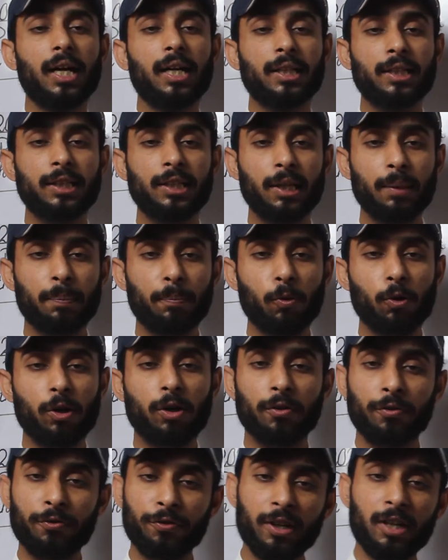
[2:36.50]
the book
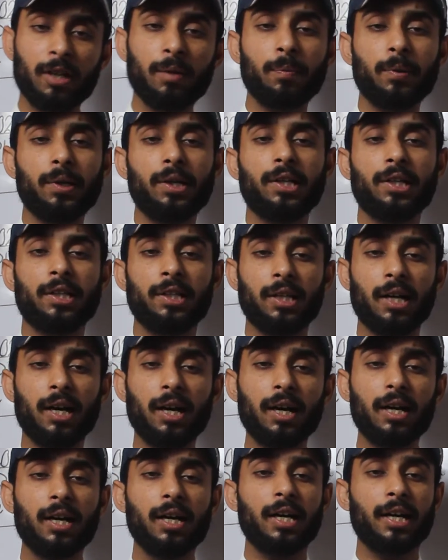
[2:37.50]
will be in
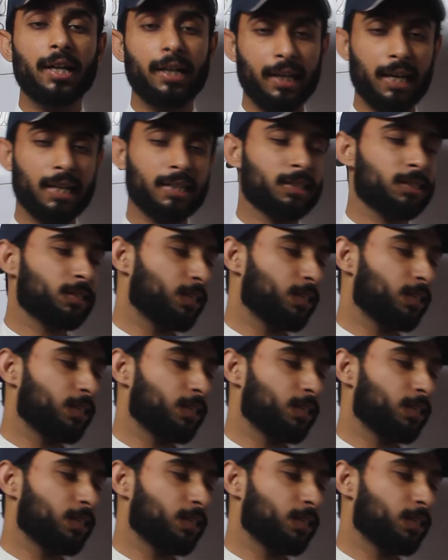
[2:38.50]
a rest